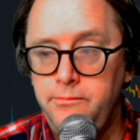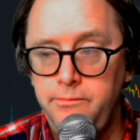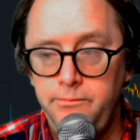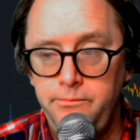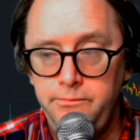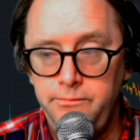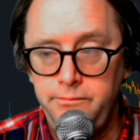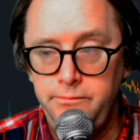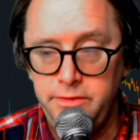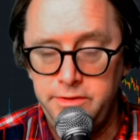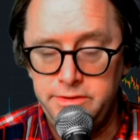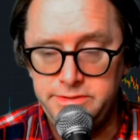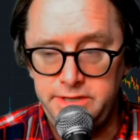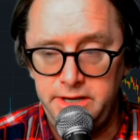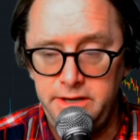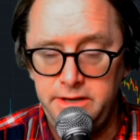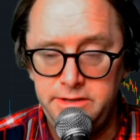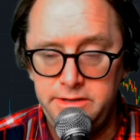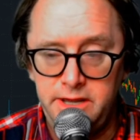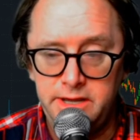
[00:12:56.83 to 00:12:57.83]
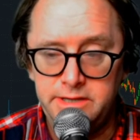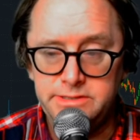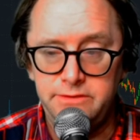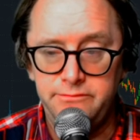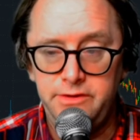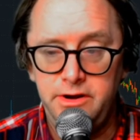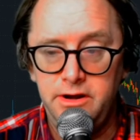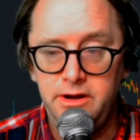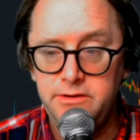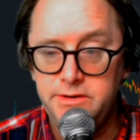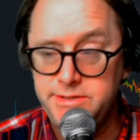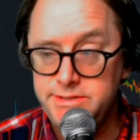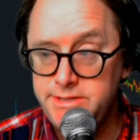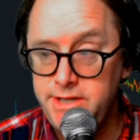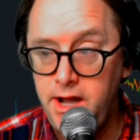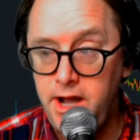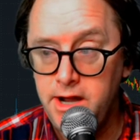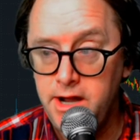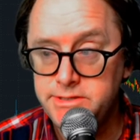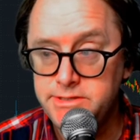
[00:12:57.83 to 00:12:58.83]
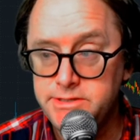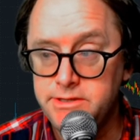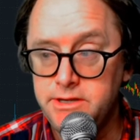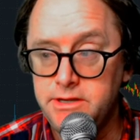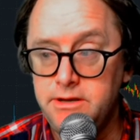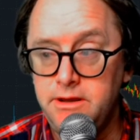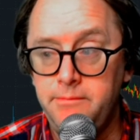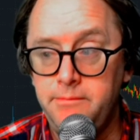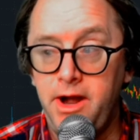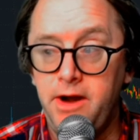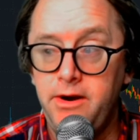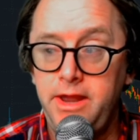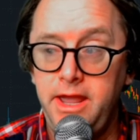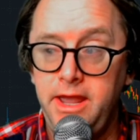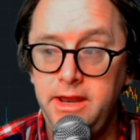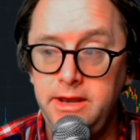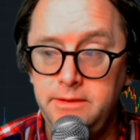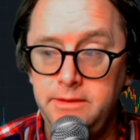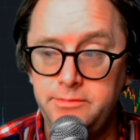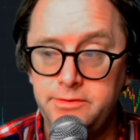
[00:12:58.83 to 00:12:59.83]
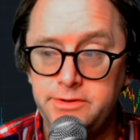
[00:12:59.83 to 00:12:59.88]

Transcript: index of 100 stocks, that about 80